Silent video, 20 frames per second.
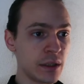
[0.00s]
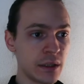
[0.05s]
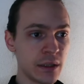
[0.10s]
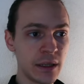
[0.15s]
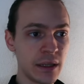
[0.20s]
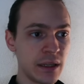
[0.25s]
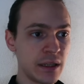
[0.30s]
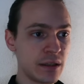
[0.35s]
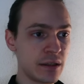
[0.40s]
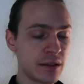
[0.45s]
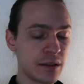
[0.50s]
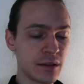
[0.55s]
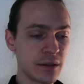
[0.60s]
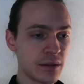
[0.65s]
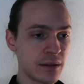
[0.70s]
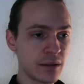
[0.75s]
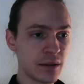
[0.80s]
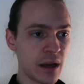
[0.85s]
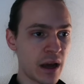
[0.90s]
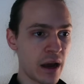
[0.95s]

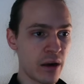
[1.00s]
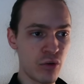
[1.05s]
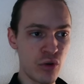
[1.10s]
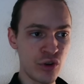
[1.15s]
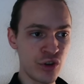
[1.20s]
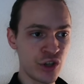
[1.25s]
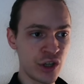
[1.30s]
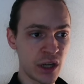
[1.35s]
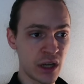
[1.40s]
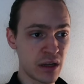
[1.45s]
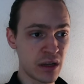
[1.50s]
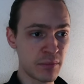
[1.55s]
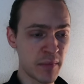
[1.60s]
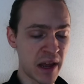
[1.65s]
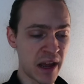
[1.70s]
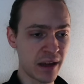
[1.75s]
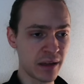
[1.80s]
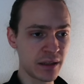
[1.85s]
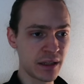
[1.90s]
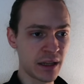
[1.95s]
It's RNG
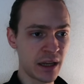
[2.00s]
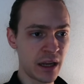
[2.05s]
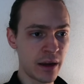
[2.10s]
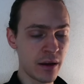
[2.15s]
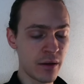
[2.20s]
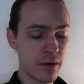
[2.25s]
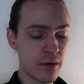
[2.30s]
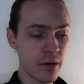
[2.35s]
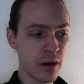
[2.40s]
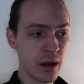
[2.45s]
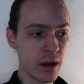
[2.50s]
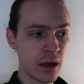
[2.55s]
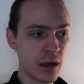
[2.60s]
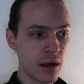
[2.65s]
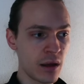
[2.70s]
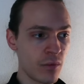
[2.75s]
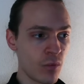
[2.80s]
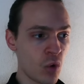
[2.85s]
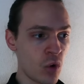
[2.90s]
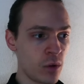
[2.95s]
aspect here
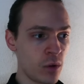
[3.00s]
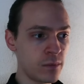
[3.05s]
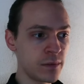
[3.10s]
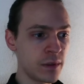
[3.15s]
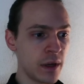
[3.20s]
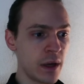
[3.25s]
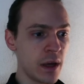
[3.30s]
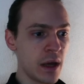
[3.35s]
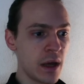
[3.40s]
involved.